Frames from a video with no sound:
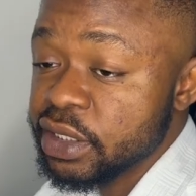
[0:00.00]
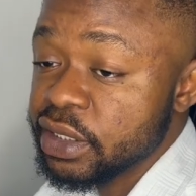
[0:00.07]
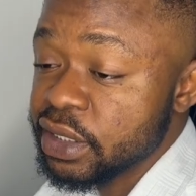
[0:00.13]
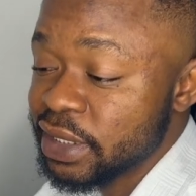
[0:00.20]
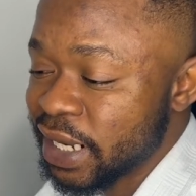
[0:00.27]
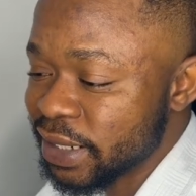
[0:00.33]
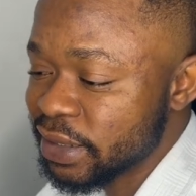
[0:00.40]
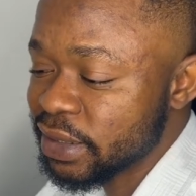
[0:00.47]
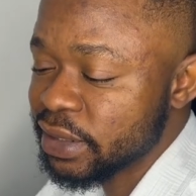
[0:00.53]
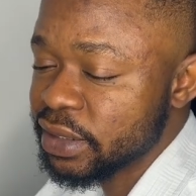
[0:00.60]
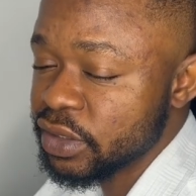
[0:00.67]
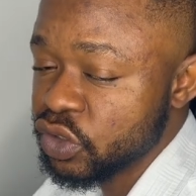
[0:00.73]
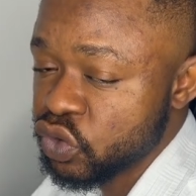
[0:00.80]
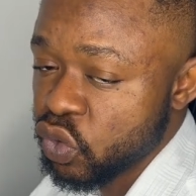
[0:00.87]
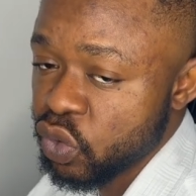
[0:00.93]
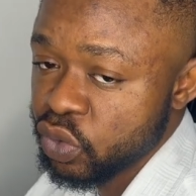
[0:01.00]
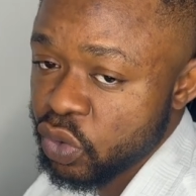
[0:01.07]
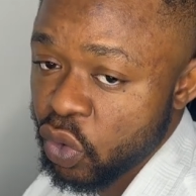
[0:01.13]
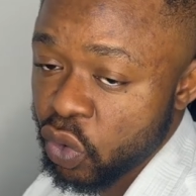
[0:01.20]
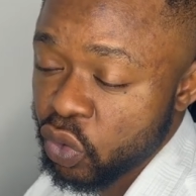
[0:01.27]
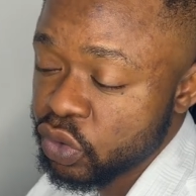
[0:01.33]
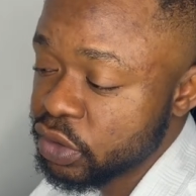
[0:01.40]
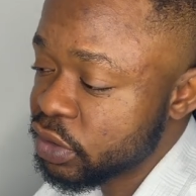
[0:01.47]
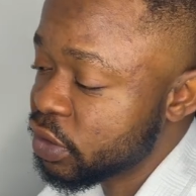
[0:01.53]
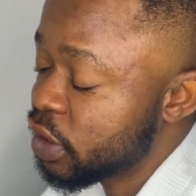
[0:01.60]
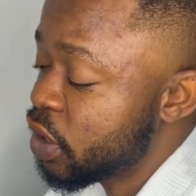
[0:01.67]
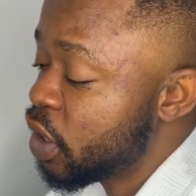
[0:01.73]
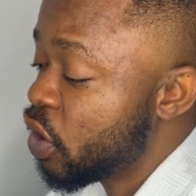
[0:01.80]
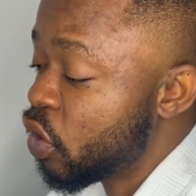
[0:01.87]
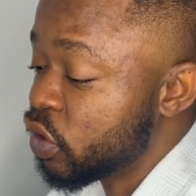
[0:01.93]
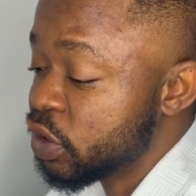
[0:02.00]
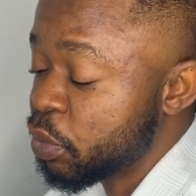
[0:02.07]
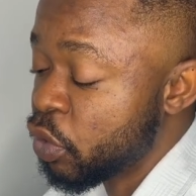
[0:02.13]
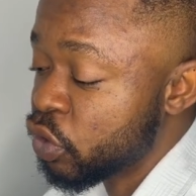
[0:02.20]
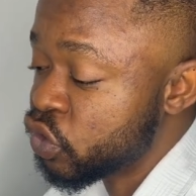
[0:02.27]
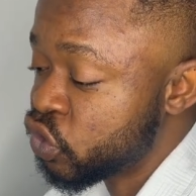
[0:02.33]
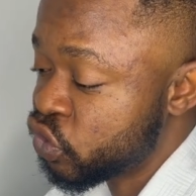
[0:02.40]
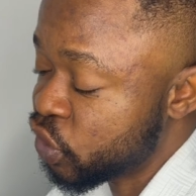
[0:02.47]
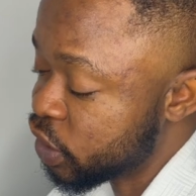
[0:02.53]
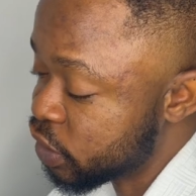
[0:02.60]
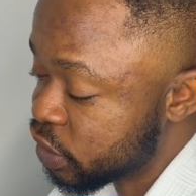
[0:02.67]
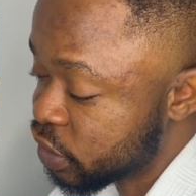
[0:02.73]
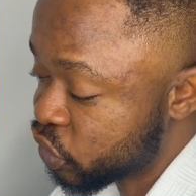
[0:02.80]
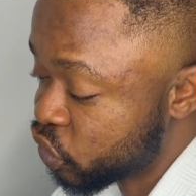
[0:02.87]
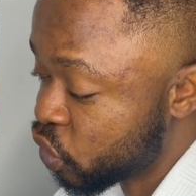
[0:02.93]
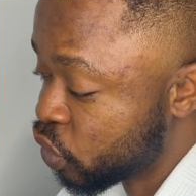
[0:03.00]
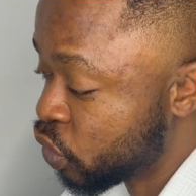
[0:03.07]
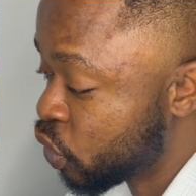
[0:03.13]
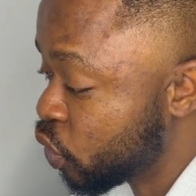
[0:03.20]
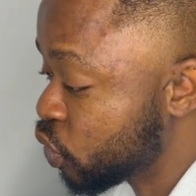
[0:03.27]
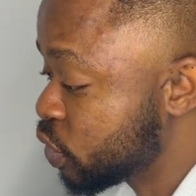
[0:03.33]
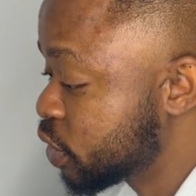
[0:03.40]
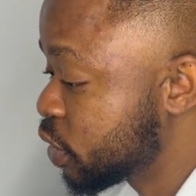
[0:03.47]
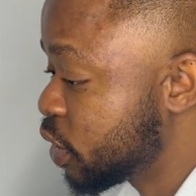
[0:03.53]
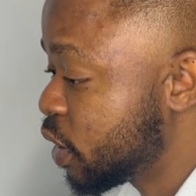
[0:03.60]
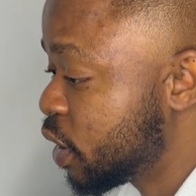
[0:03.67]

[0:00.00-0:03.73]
that zone holds, or the more strength the zone holds.